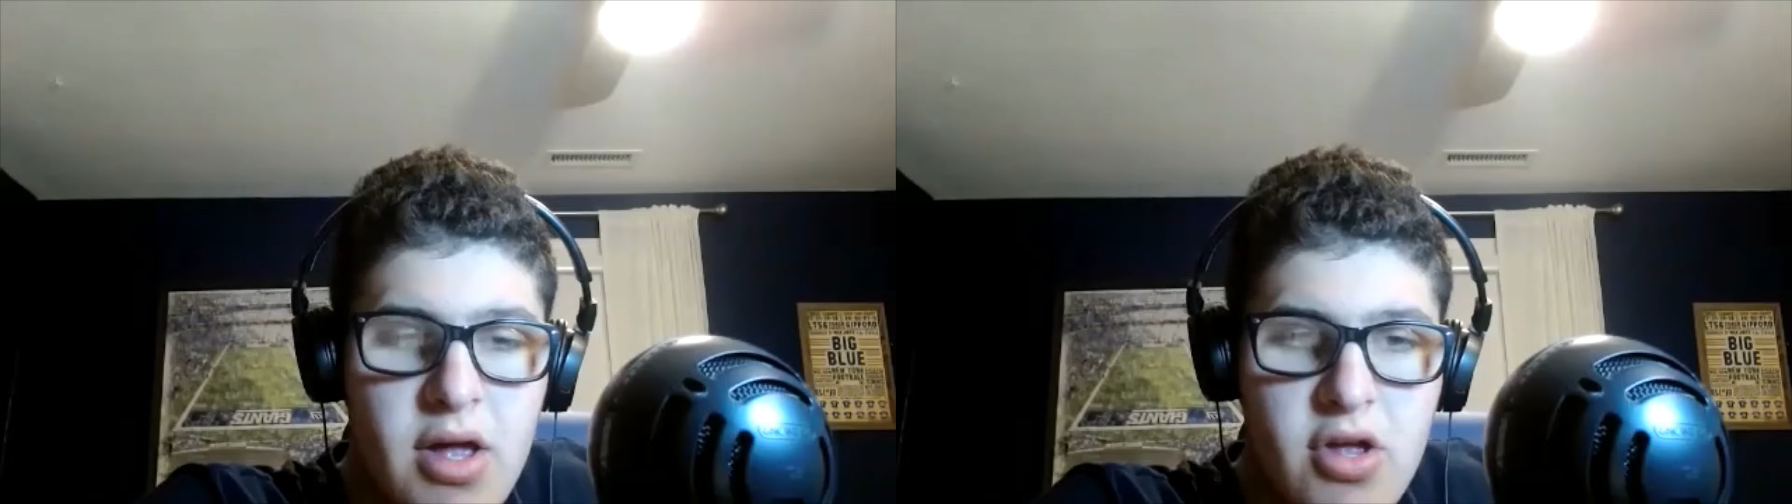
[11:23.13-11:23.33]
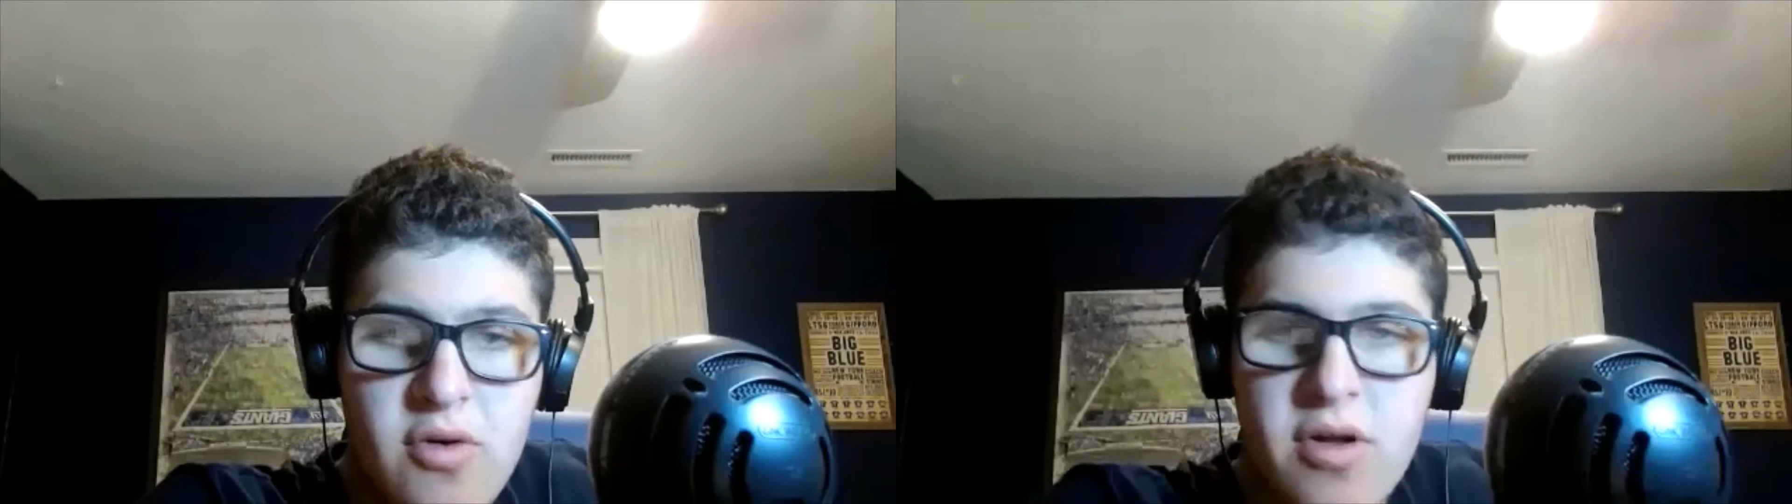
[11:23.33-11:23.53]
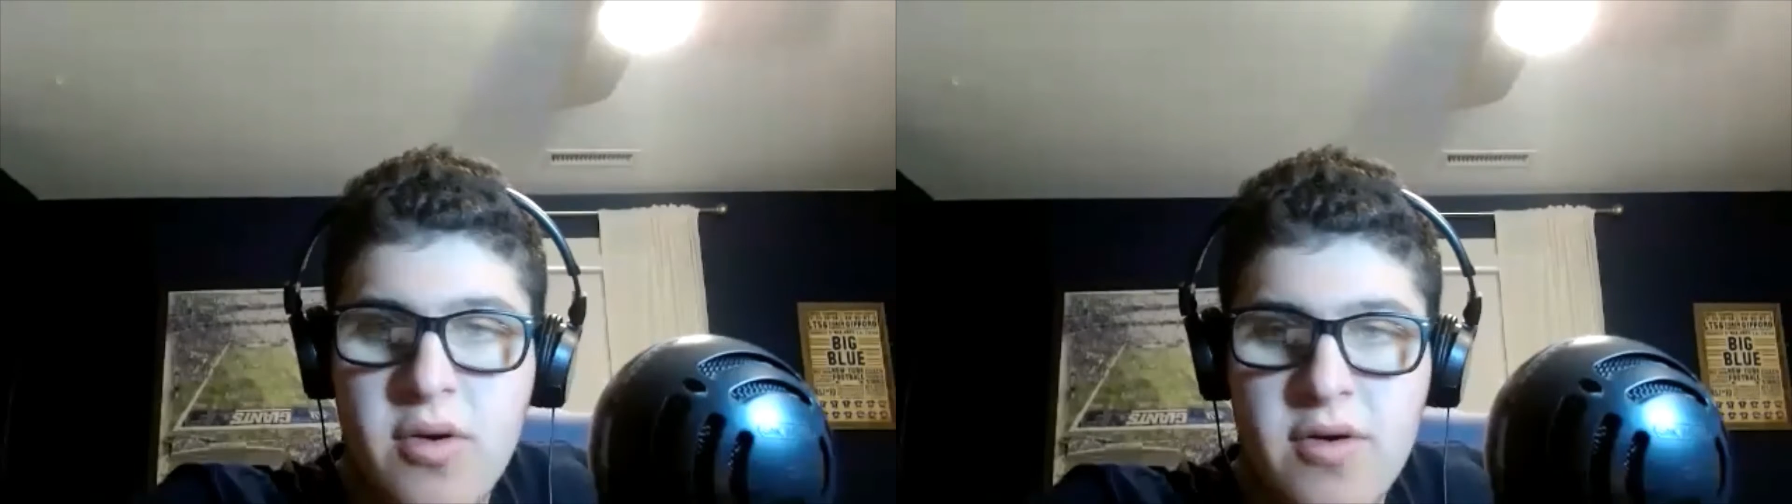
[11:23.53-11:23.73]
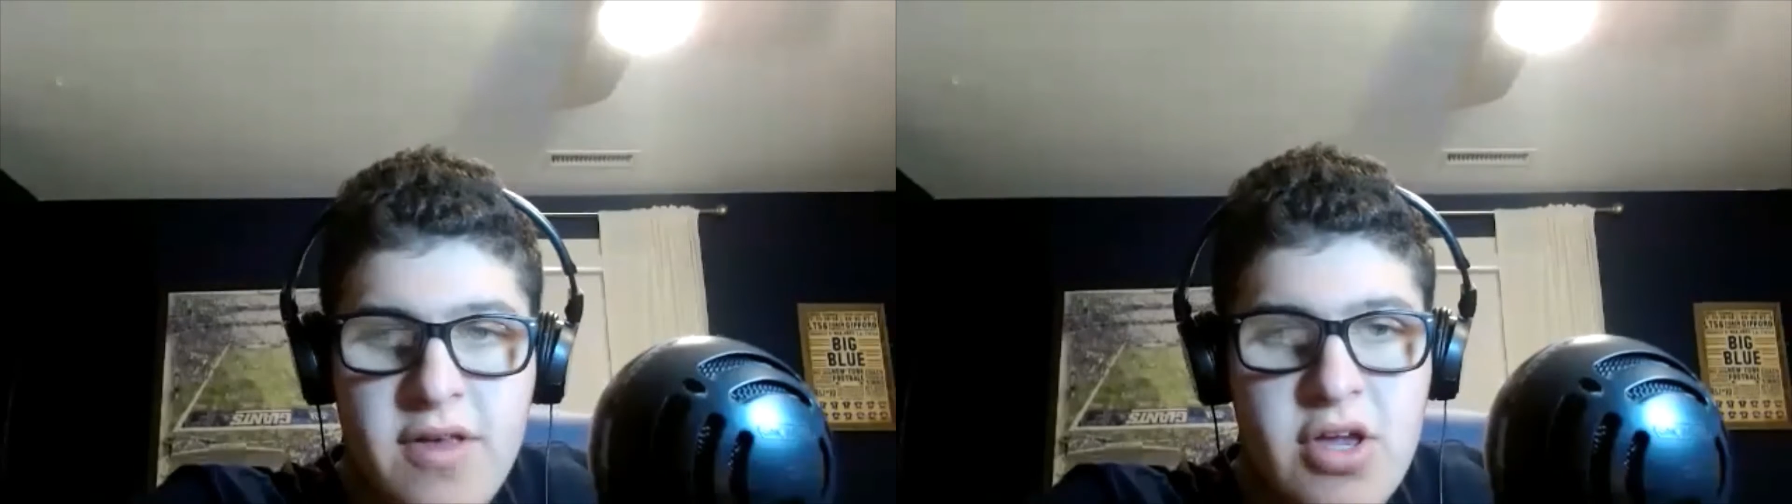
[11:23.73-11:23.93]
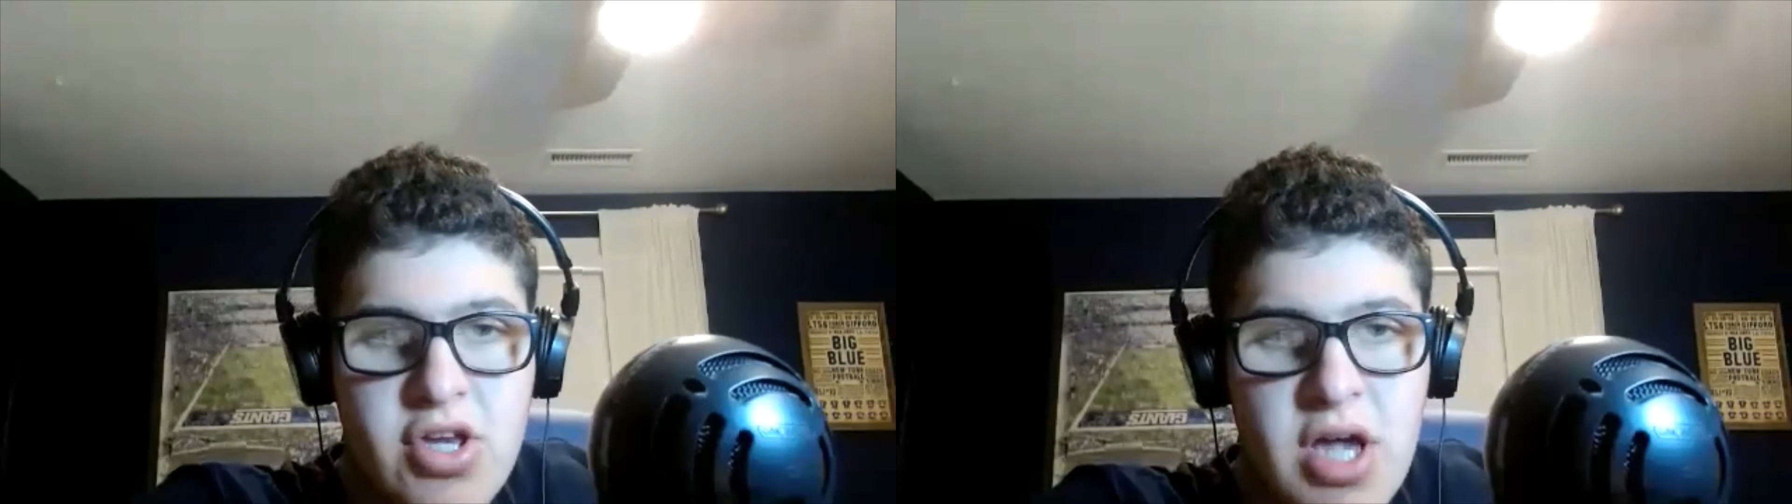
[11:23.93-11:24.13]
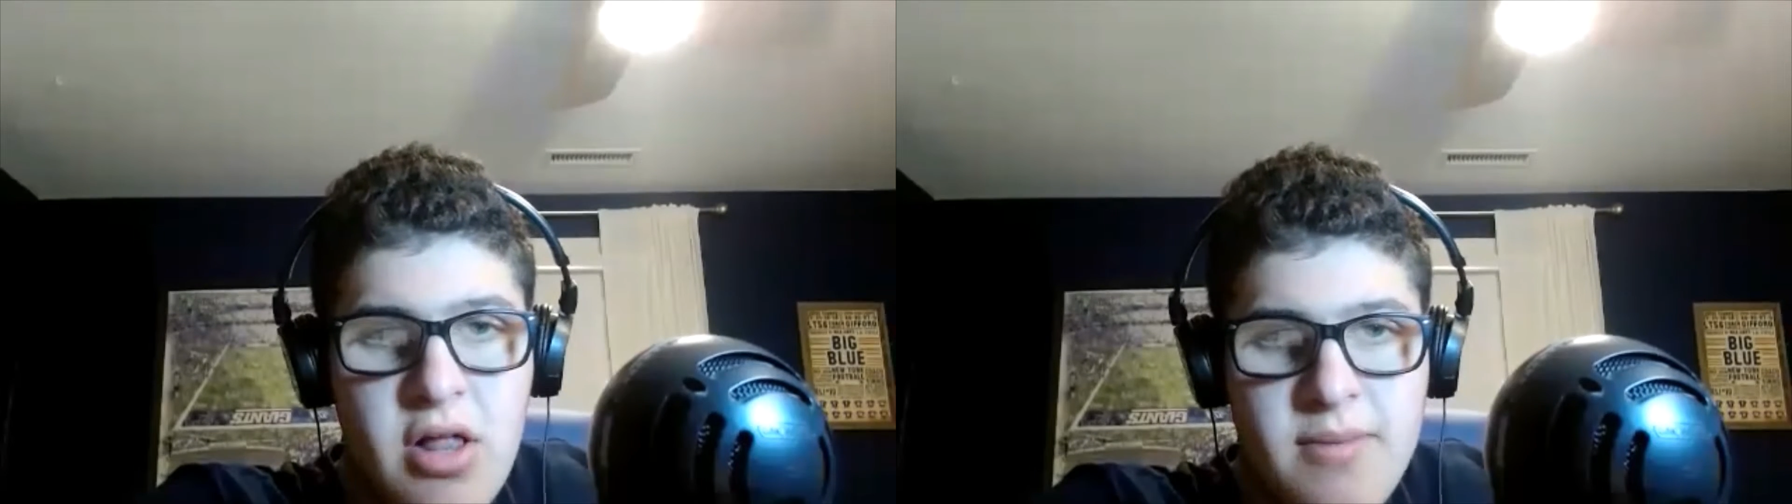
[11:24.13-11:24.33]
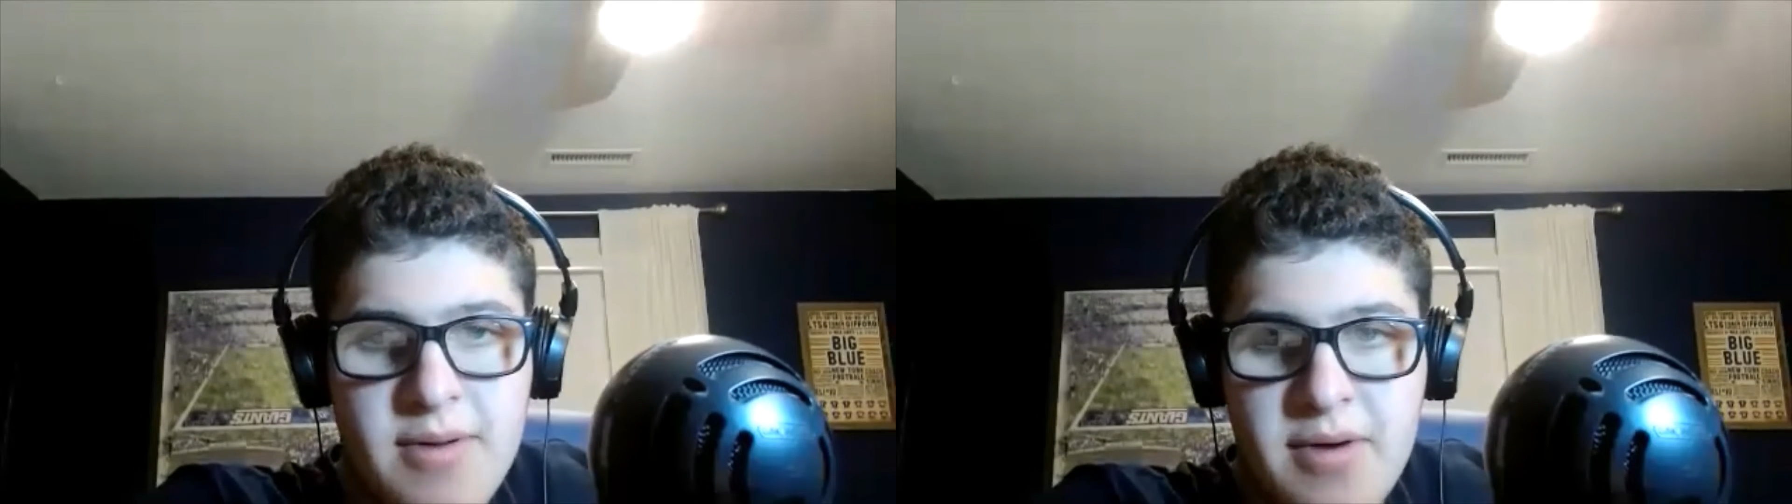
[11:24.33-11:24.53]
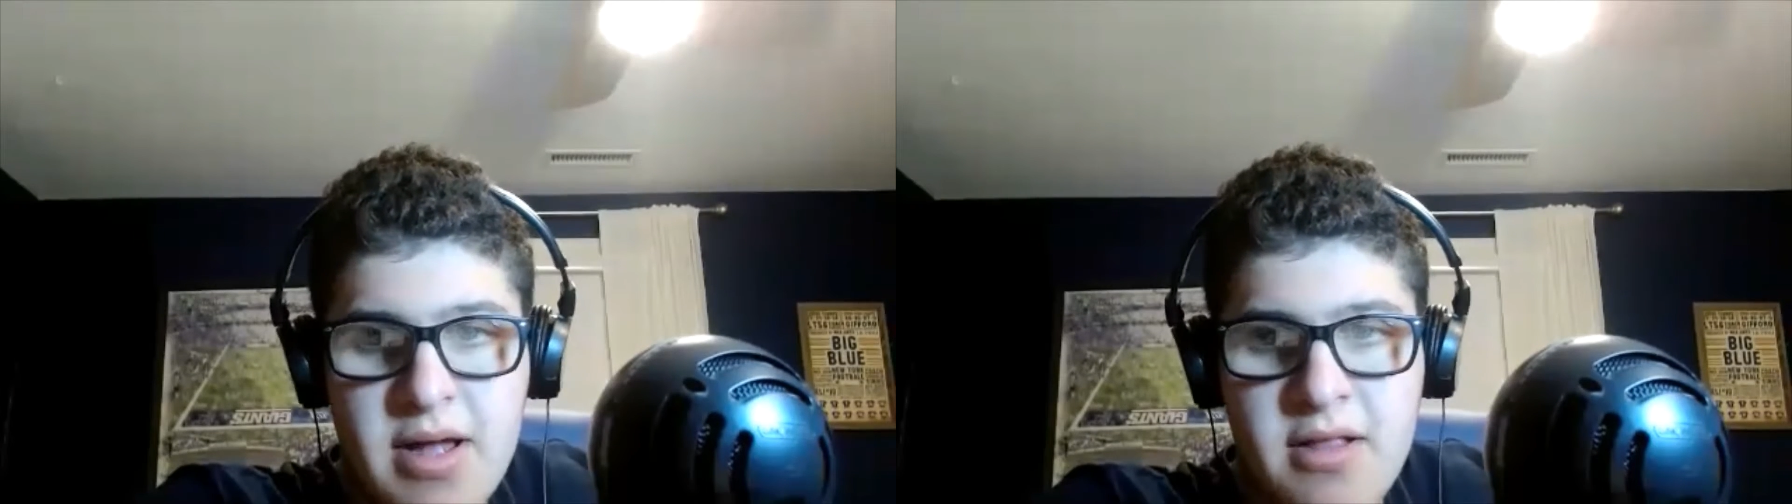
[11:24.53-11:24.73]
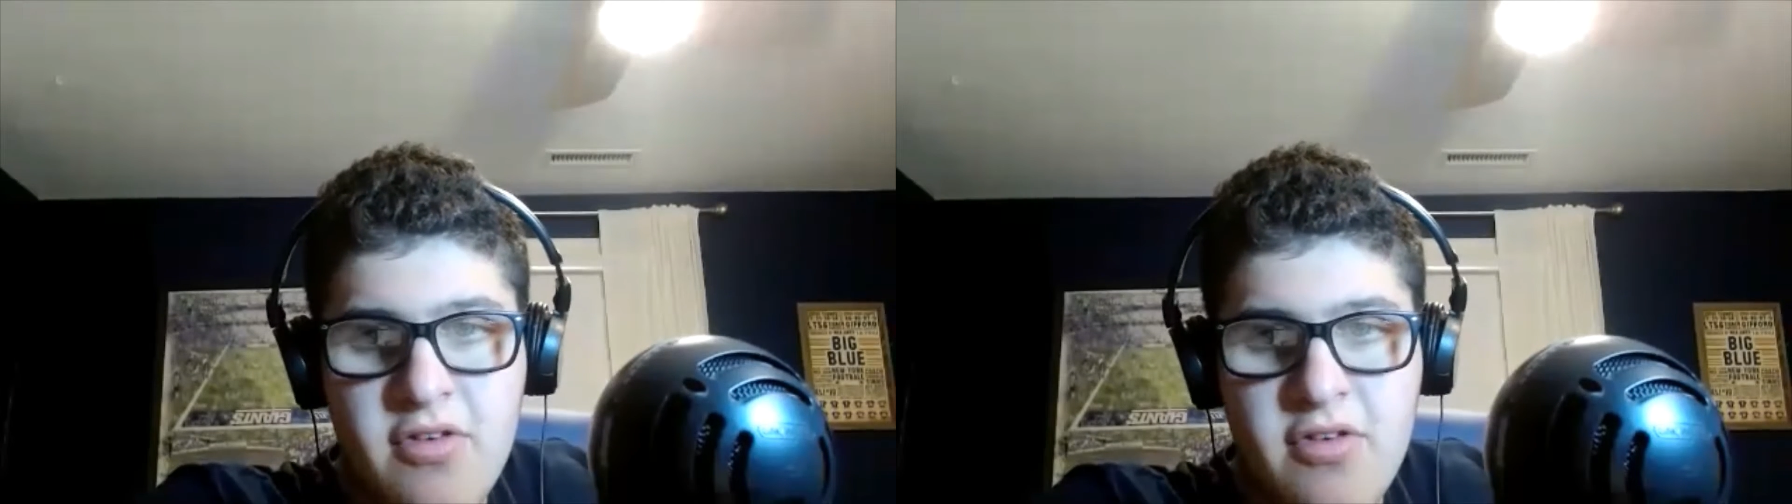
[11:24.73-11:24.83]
you were saying Chalobah, right?